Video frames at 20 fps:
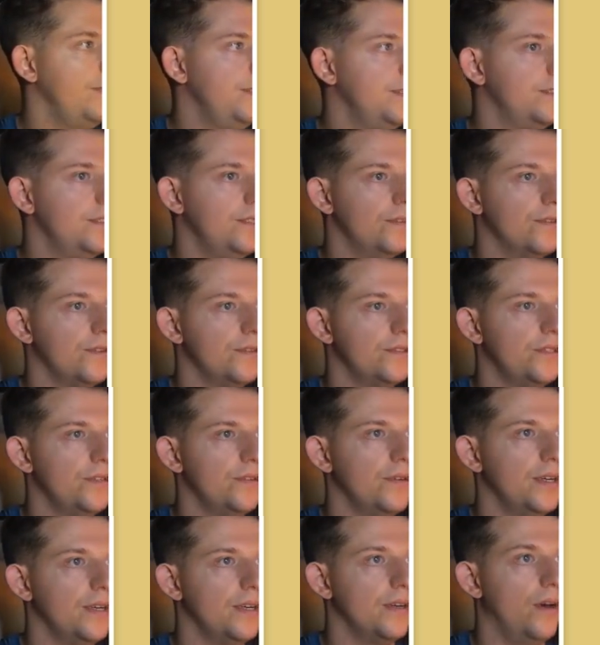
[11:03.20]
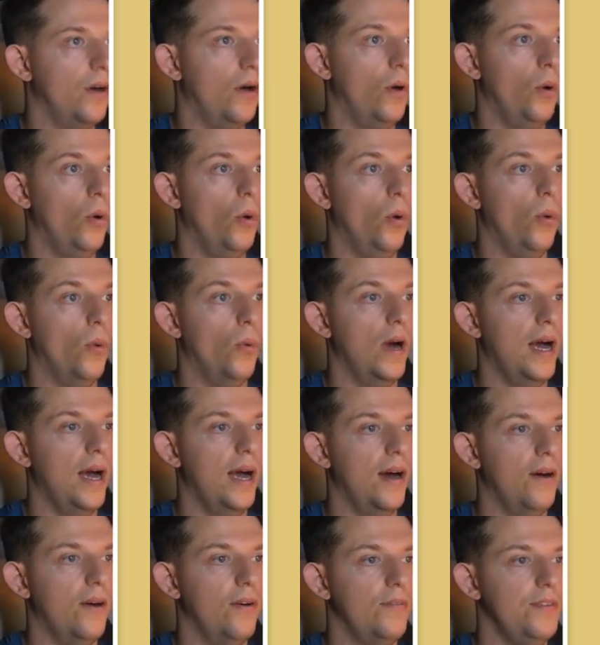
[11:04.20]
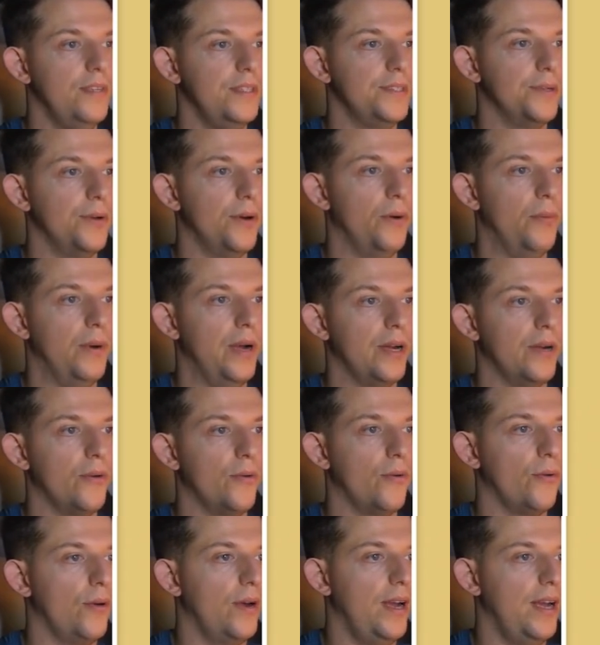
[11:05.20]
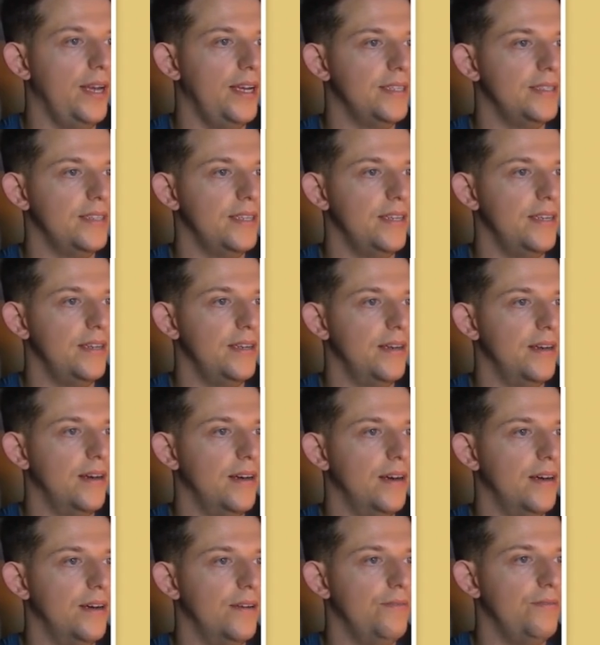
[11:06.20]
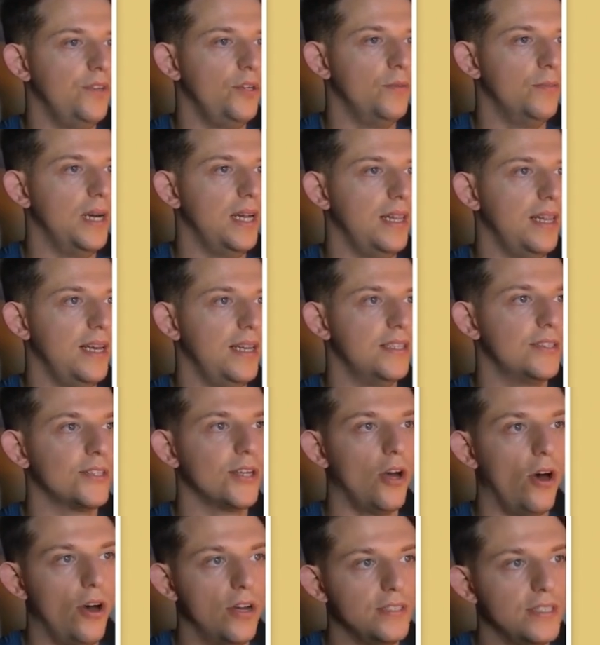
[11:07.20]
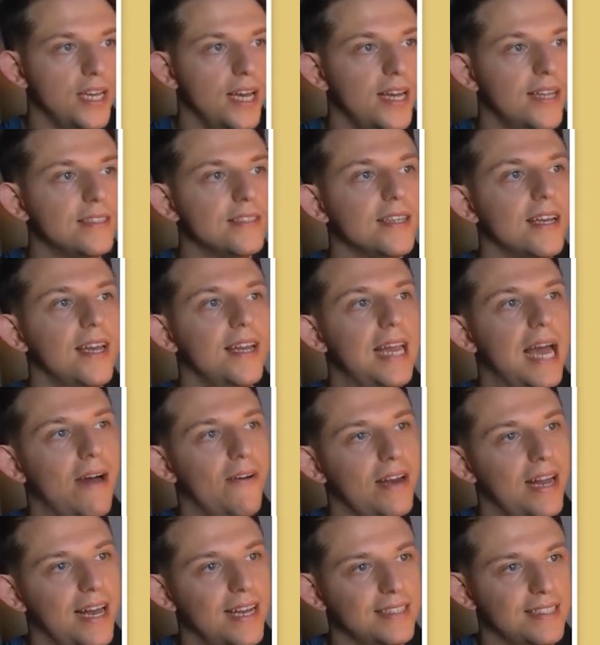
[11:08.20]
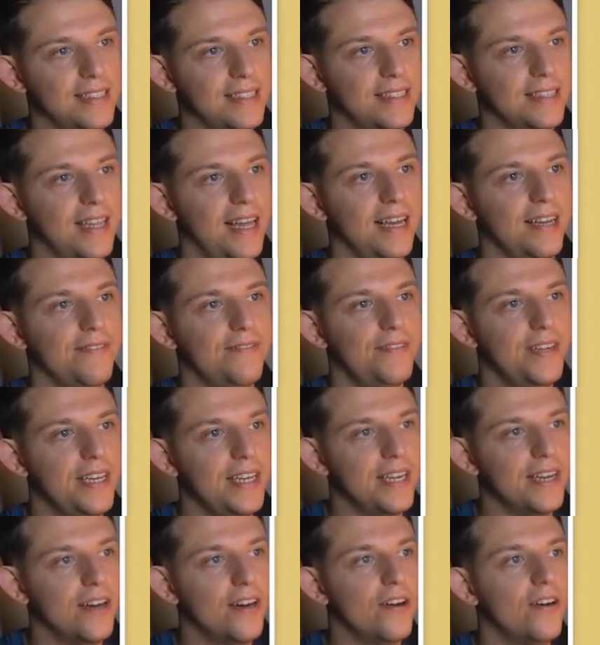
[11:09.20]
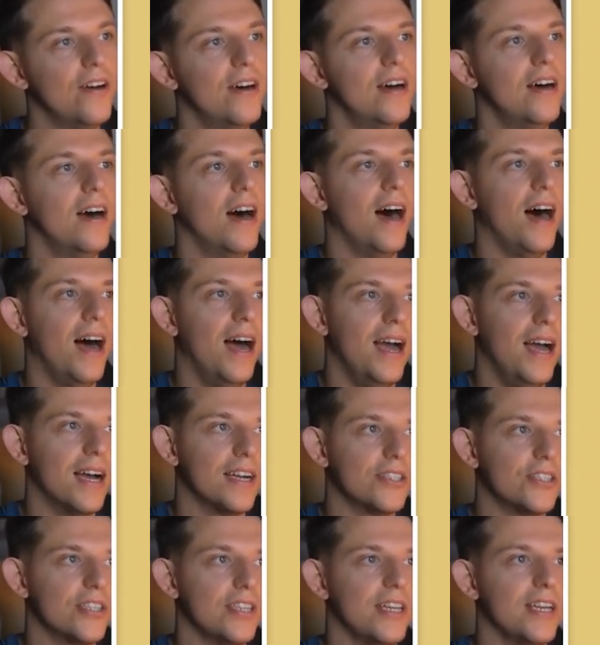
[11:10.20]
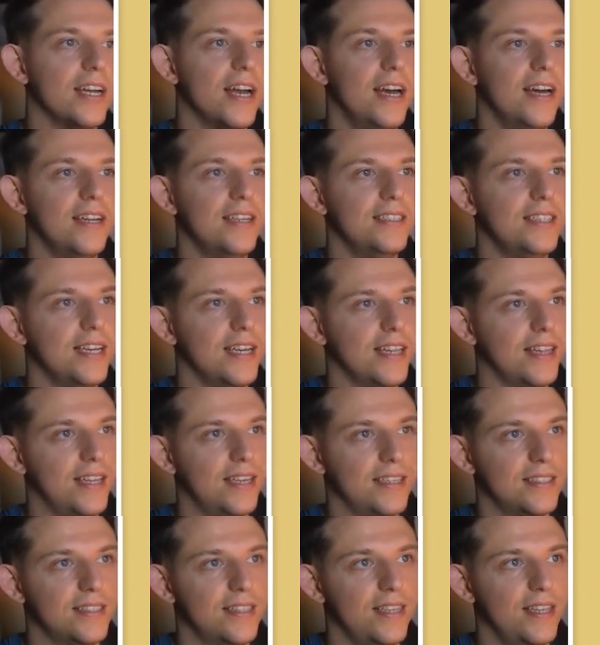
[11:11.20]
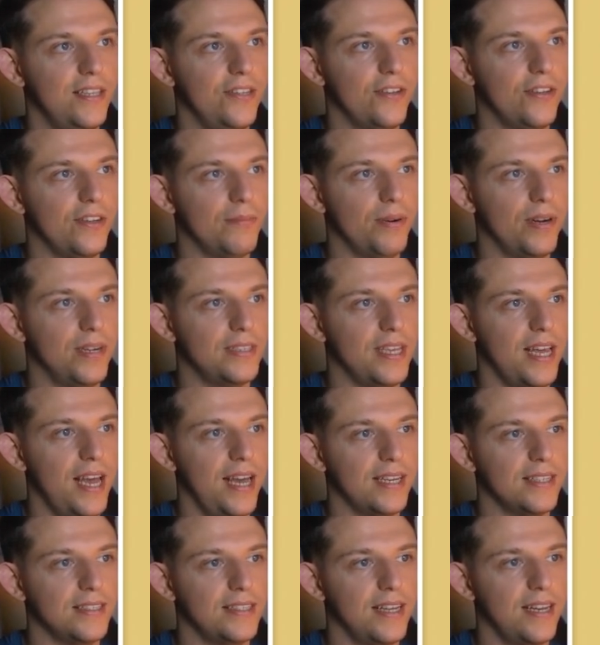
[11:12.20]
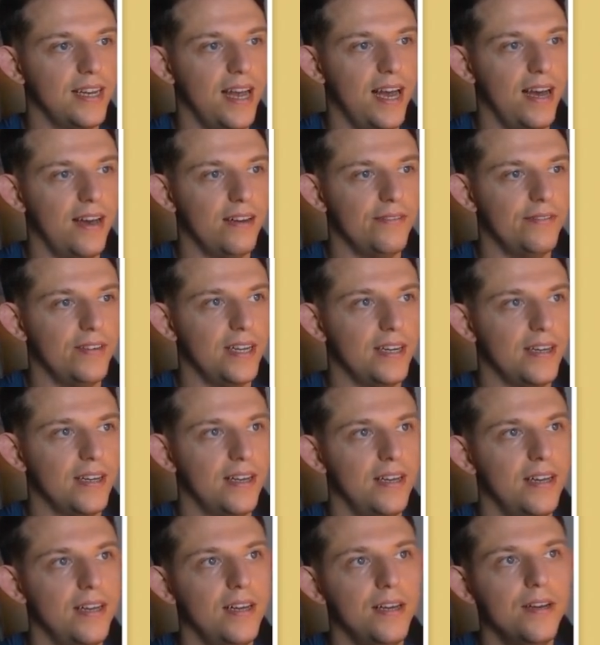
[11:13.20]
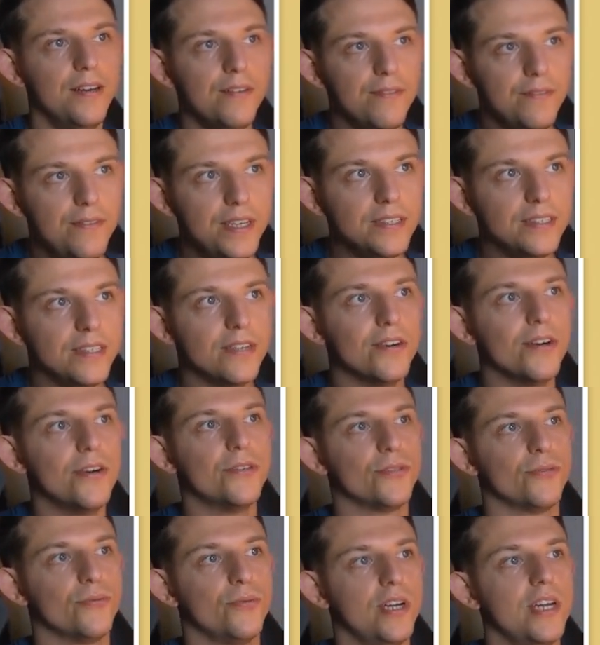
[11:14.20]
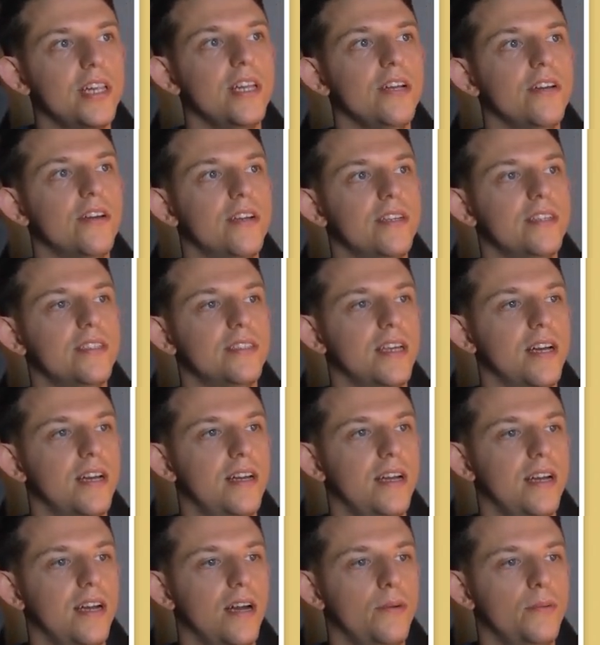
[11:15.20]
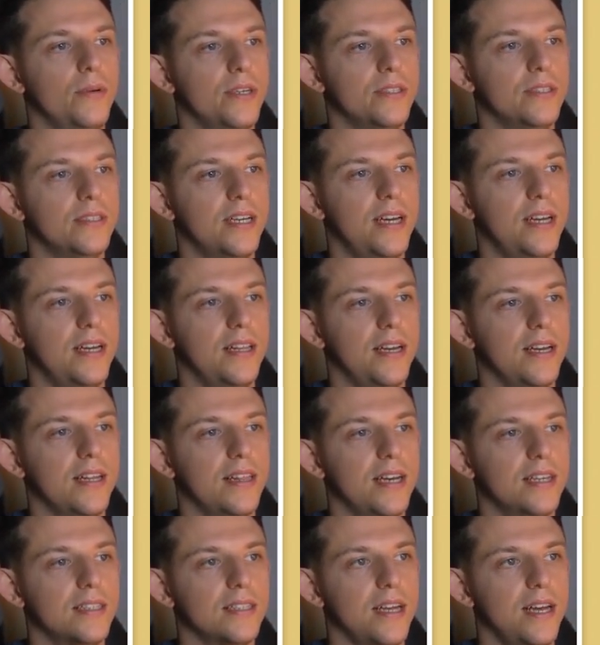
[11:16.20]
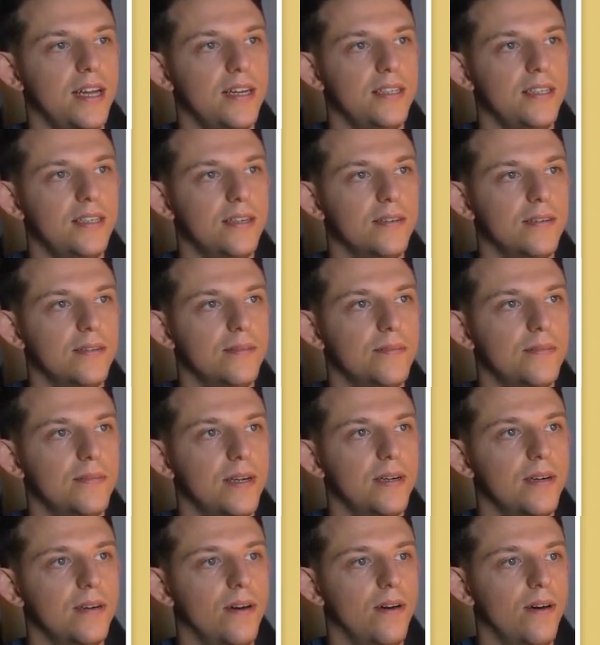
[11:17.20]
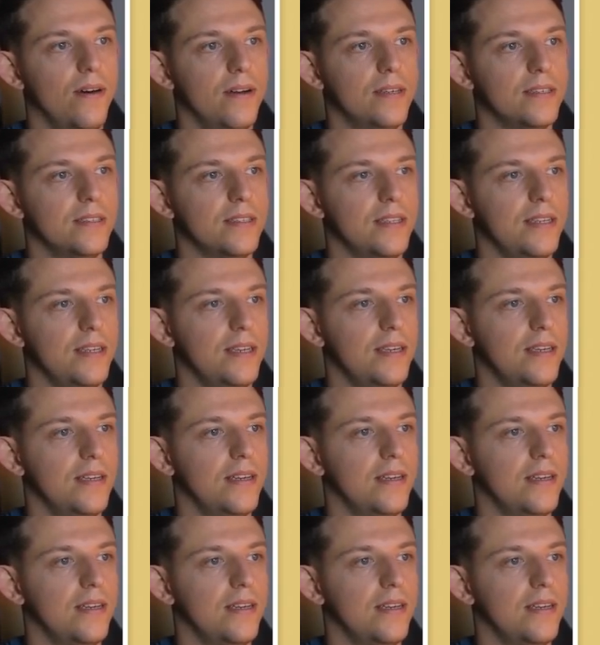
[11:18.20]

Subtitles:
V0's doing. Oh, wow, V0 went crazy. View my latest content, and now it has this like video. I actually kind of dig this, and then you can press exit out of it. V0 is really good at designing, I will say. Like, that's kind of dope, honestly.